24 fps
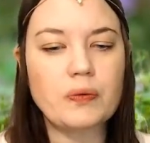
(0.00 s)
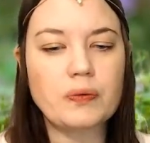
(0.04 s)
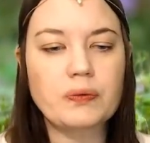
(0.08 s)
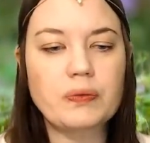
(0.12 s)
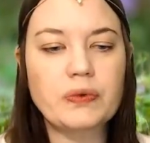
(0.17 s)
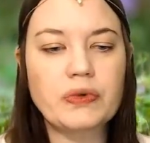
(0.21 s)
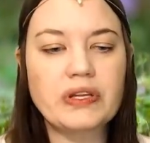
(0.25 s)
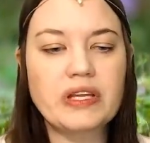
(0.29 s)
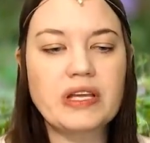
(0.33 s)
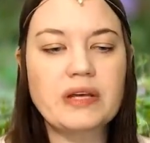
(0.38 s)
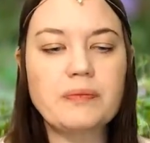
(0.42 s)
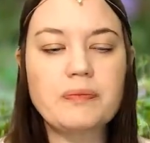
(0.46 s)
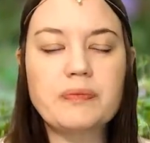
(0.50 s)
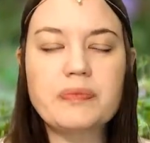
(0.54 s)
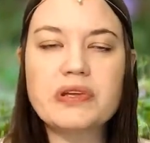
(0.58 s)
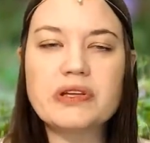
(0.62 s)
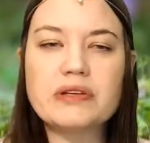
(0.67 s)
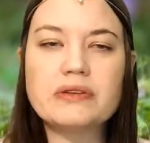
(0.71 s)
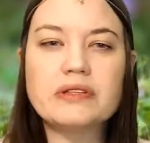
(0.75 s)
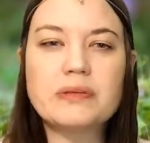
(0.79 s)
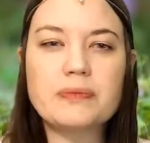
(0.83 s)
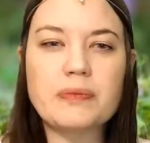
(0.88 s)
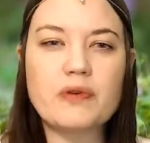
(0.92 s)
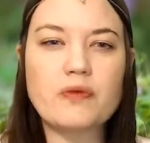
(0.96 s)
really
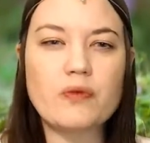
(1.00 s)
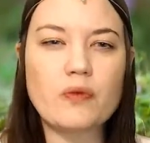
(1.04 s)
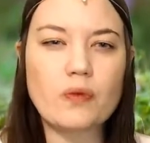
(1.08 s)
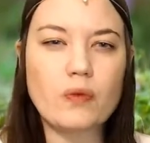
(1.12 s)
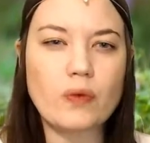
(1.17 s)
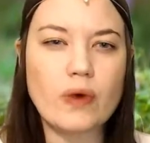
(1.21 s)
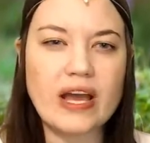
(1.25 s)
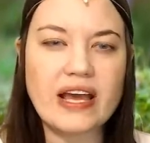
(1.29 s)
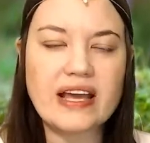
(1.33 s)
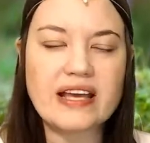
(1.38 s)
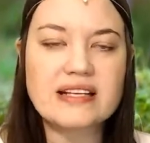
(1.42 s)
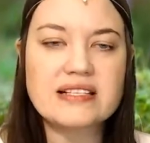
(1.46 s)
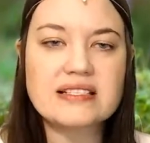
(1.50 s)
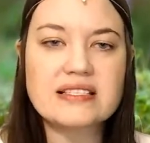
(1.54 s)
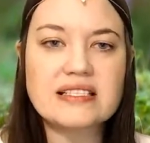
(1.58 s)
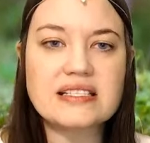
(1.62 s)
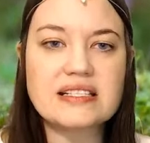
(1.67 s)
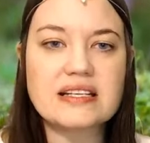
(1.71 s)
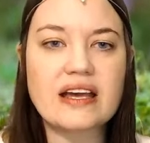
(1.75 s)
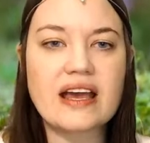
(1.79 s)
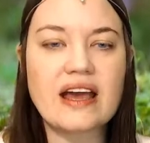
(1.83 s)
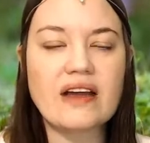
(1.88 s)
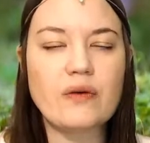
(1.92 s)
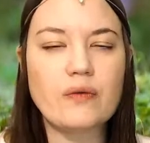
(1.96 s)
buildup of
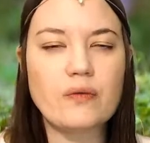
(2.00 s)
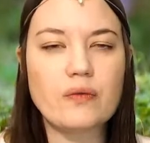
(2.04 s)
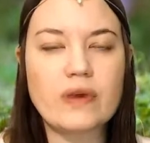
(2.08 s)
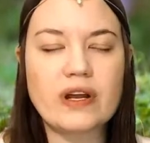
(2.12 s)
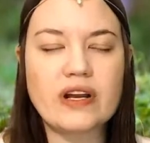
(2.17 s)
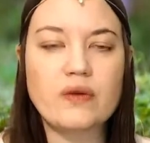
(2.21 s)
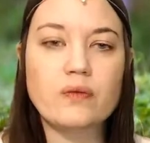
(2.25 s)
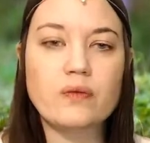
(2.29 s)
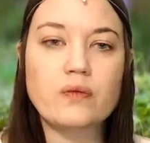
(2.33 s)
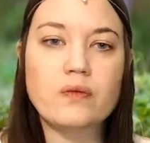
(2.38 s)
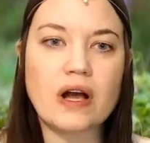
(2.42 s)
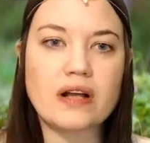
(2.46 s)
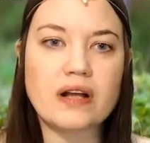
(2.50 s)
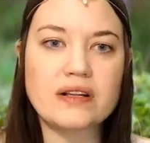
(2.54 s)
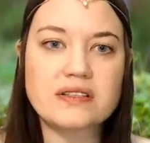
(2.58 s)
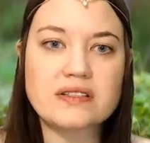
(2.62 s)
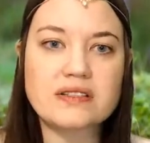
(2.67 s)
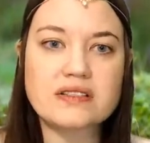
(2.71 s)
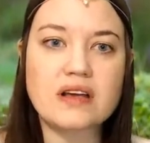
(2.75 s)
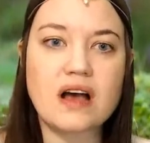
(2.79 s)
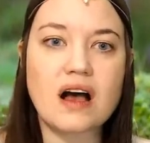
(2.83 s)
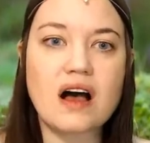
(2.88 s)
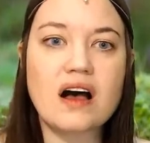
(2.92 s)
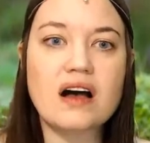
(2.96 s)
waste and it
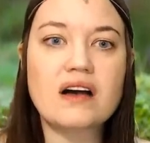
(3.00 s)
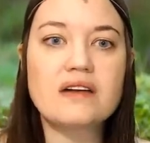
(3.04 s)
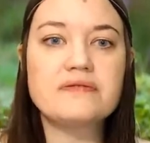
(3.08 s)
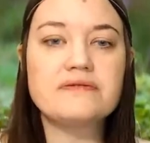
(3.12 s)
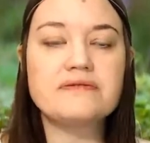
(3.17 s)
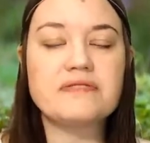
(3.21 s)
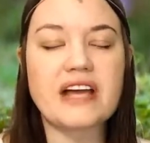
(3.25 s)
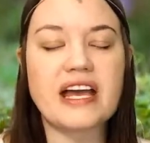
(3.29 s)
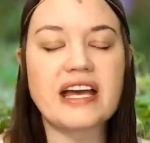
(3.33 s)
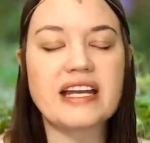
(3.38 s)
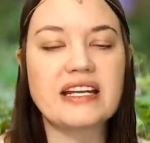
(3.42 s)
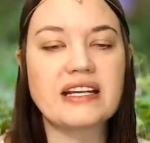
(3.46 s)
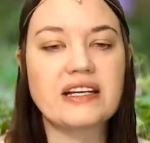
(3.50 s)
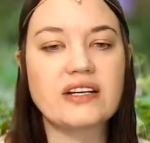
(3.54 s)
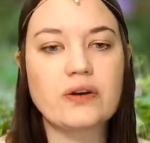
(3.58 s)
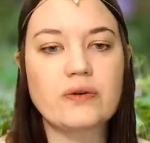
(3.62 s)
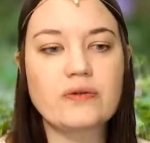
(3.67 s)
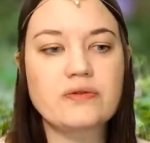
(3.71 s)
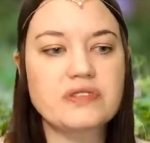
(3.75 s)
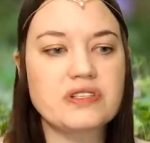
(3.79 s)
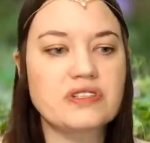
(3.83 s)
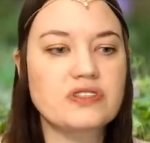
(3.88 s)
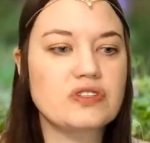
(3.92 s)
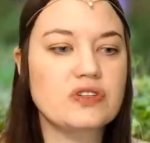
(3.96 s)
runs off and it
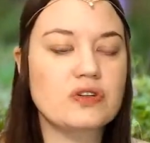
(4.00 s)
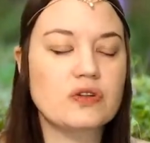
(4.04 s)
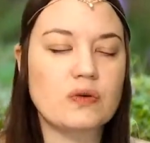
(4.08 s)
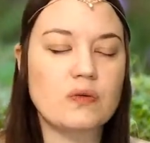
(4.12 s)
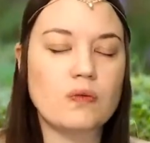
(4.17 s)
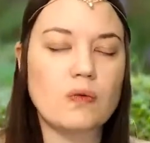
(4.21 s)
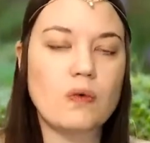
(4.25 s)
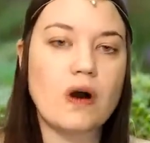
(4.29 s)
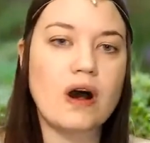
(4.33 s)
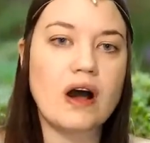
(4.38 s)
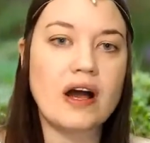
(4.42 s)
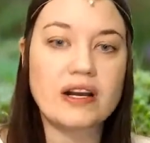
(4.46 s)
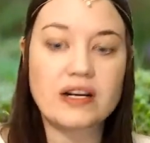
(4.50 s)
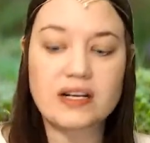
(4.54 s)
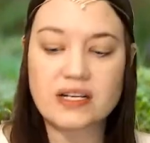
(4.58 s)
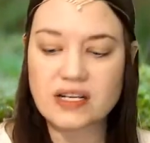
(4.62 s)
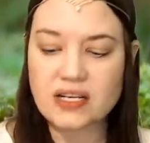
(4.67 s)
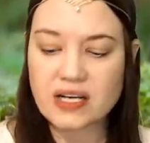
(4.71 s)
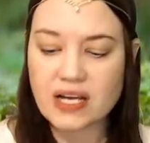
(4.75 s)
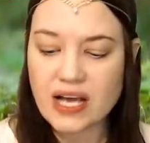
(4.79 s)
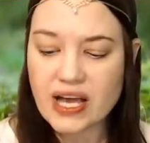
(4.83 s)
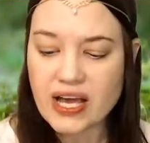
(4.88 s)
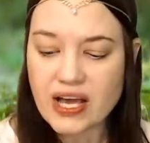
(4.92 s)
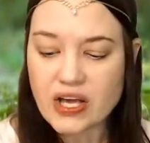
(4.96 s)
goes into the
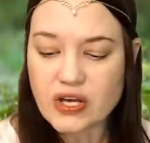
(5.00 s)
water.